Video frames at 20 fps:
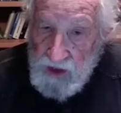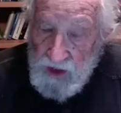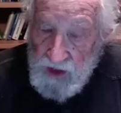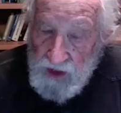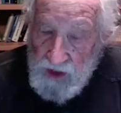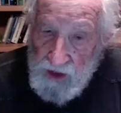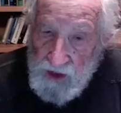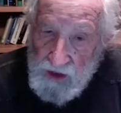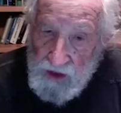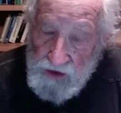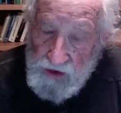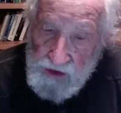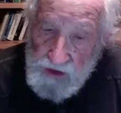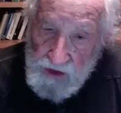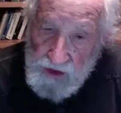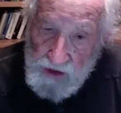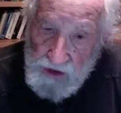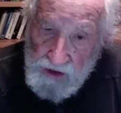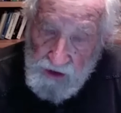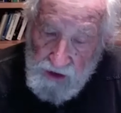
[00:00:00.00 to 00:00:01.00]
is
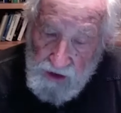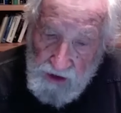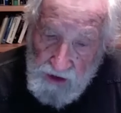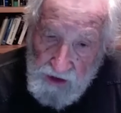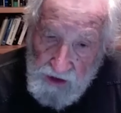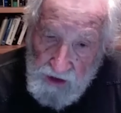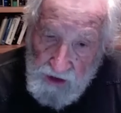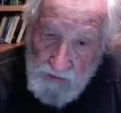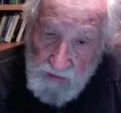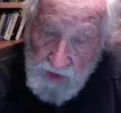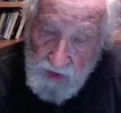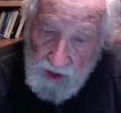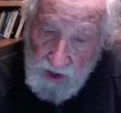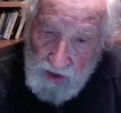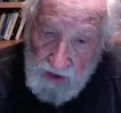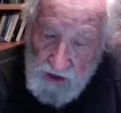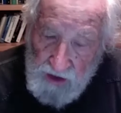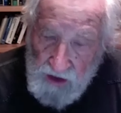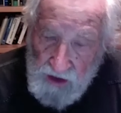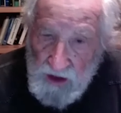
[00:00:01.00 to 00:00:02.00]
that
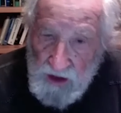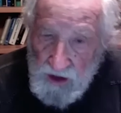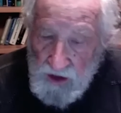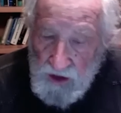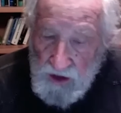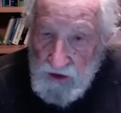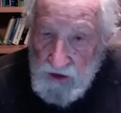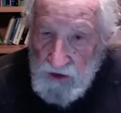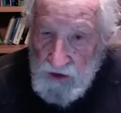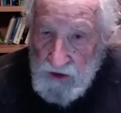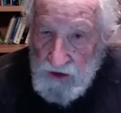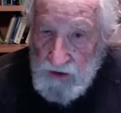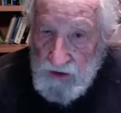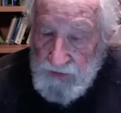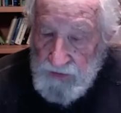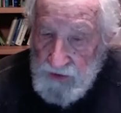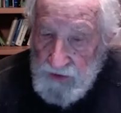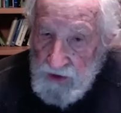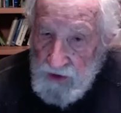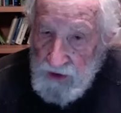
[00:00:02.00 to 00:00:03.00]
Biden, under
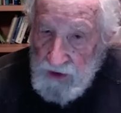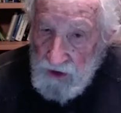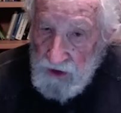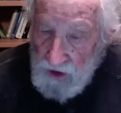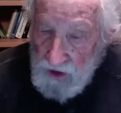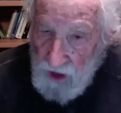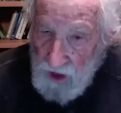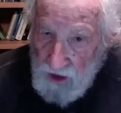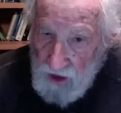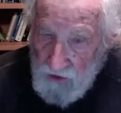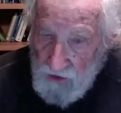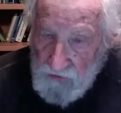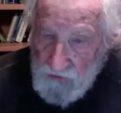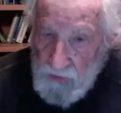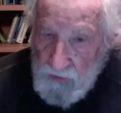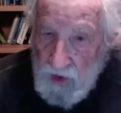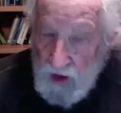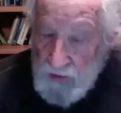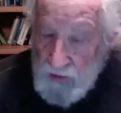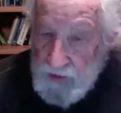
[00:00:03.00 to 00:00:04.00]
a lot of
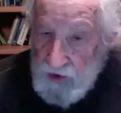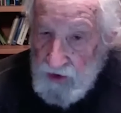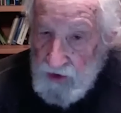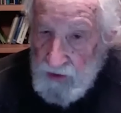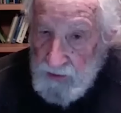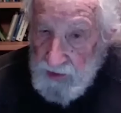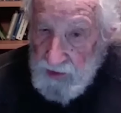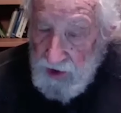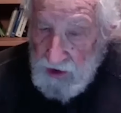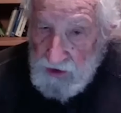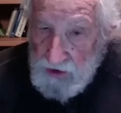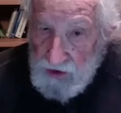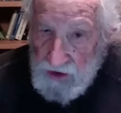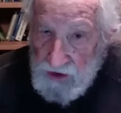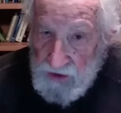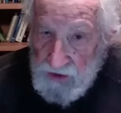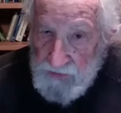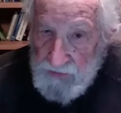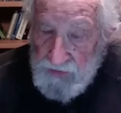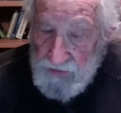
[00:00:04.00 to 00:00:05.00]
popular pressure,
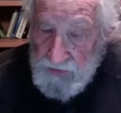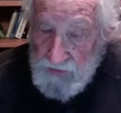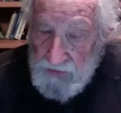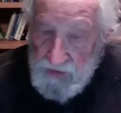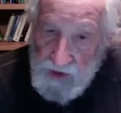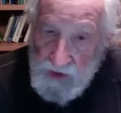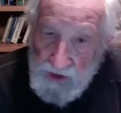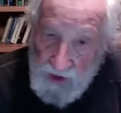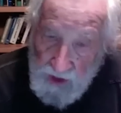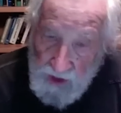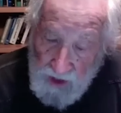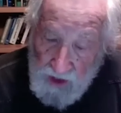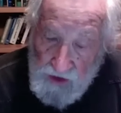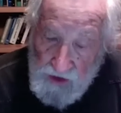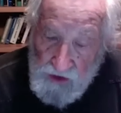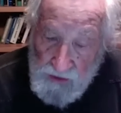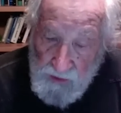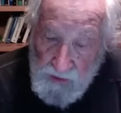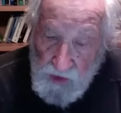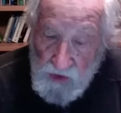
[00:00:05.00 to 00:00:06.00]
has
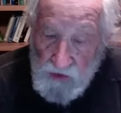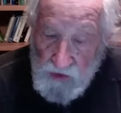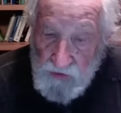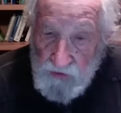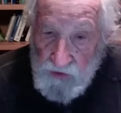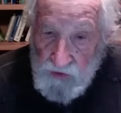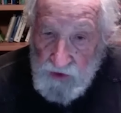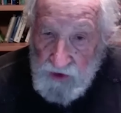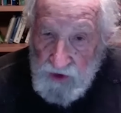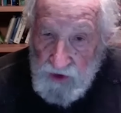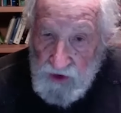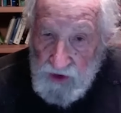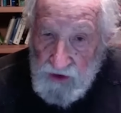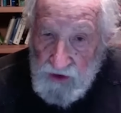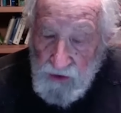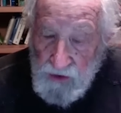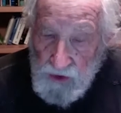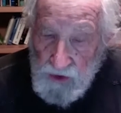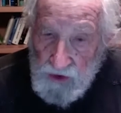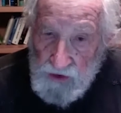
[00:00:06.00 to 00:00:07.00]
moved
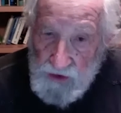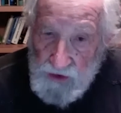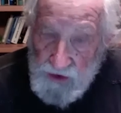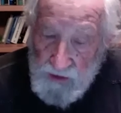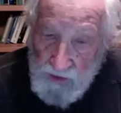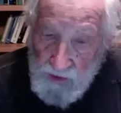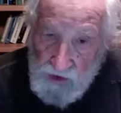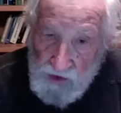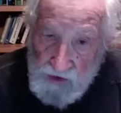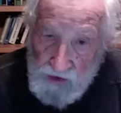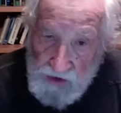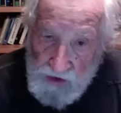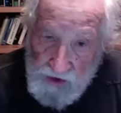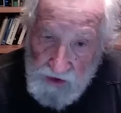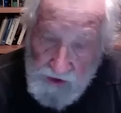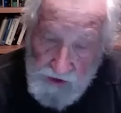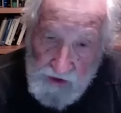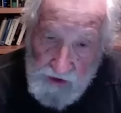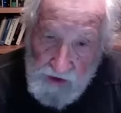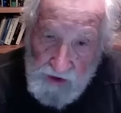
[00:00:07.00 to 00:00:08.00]
towards the most
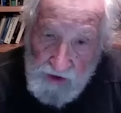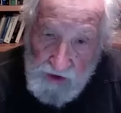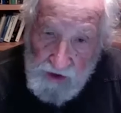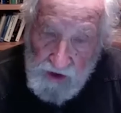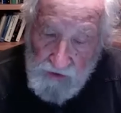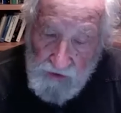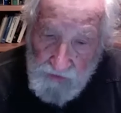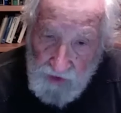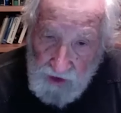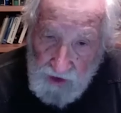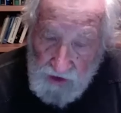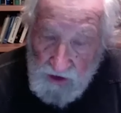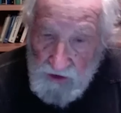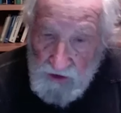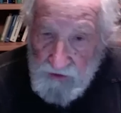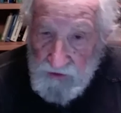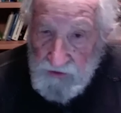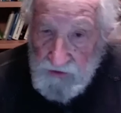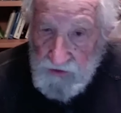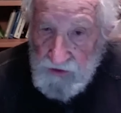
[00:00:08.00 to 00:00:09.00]
effective
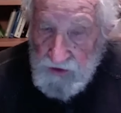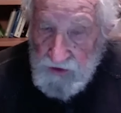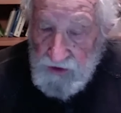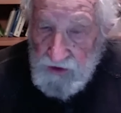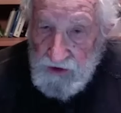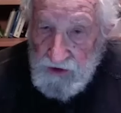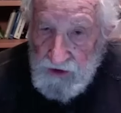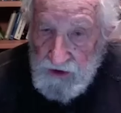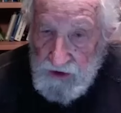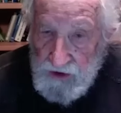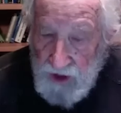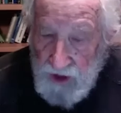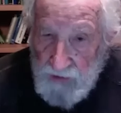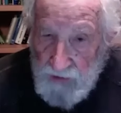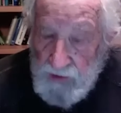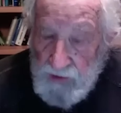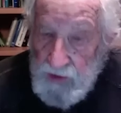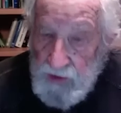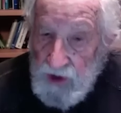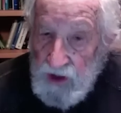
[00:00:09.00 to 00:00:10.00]
climate
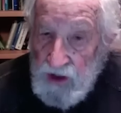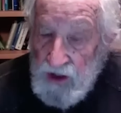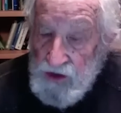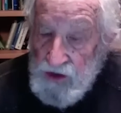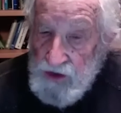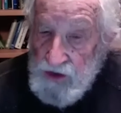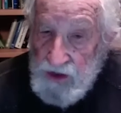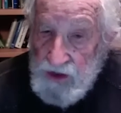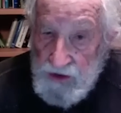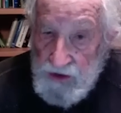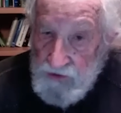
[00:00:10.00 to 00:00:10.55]
policy of